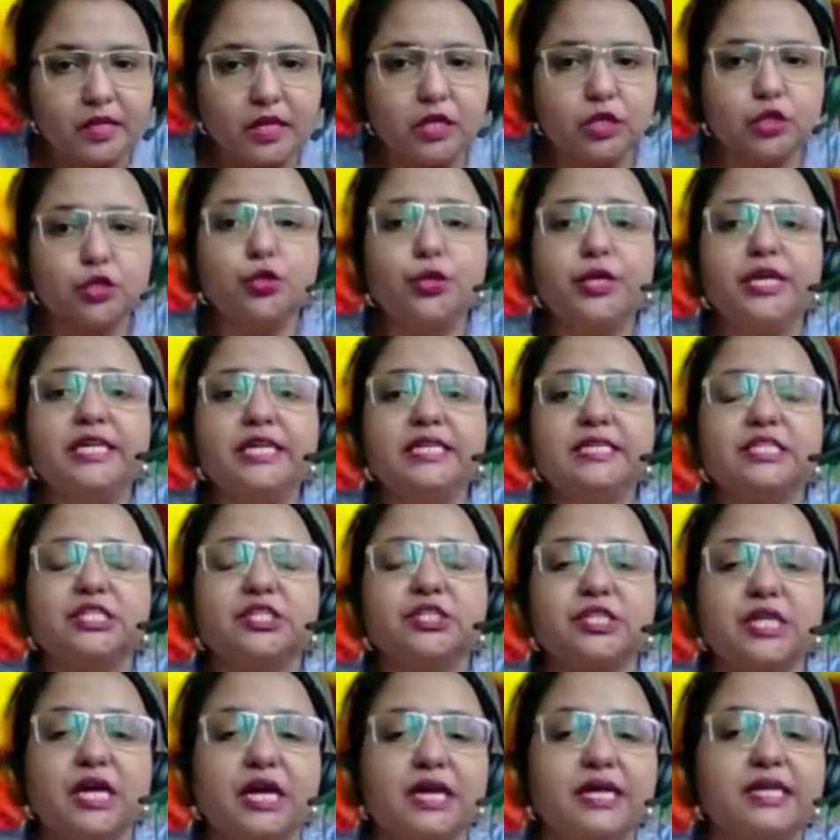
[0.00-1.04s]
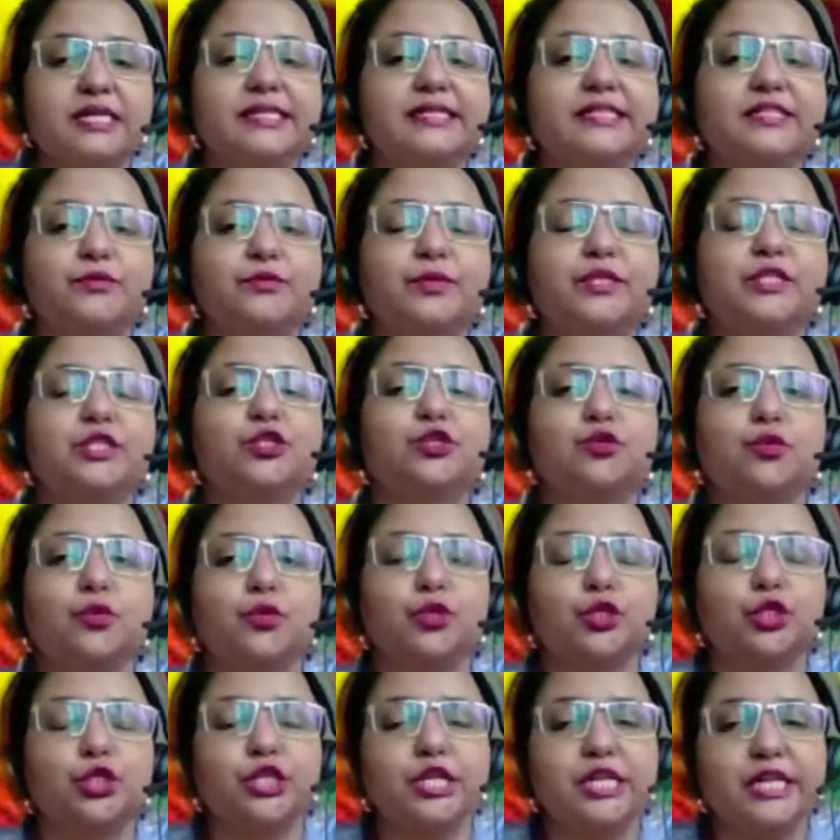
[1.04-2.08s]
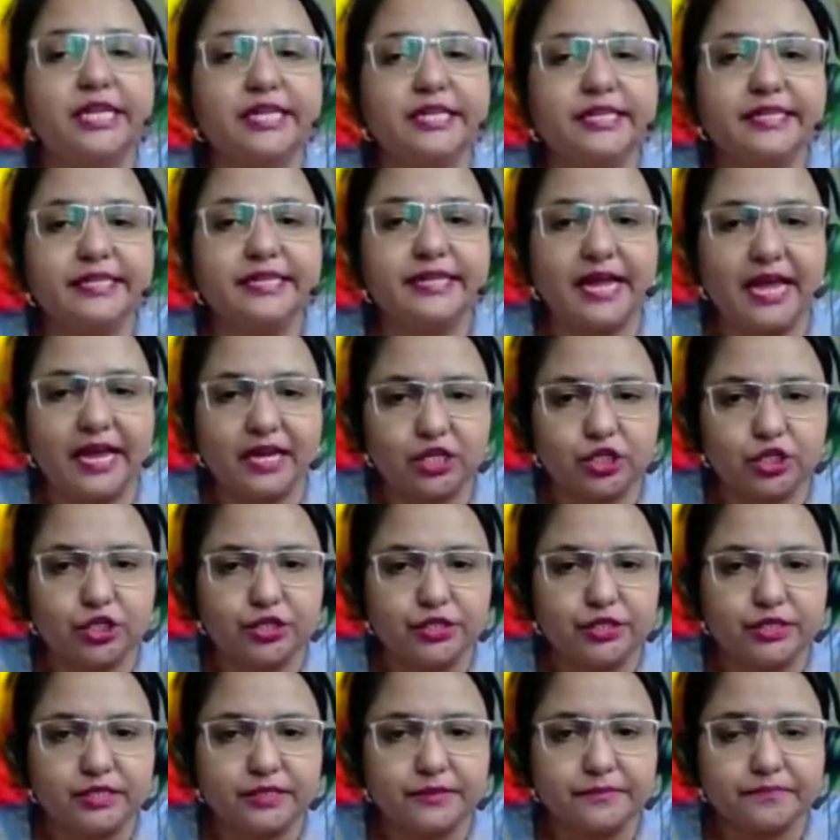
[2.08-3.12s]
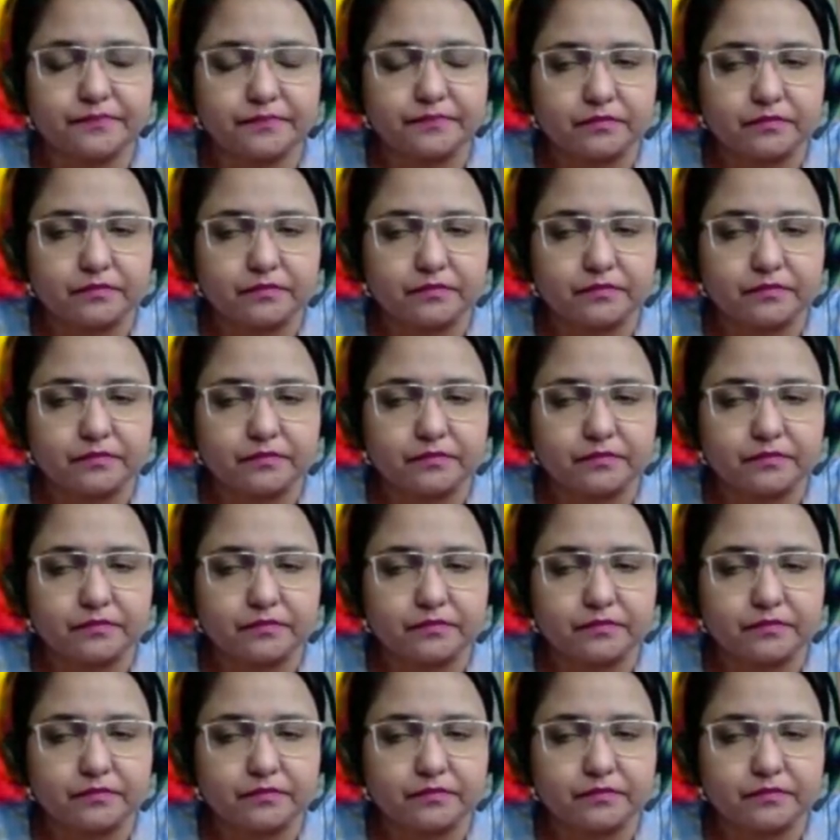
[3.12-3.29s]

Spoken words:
So he struggles with social interactions.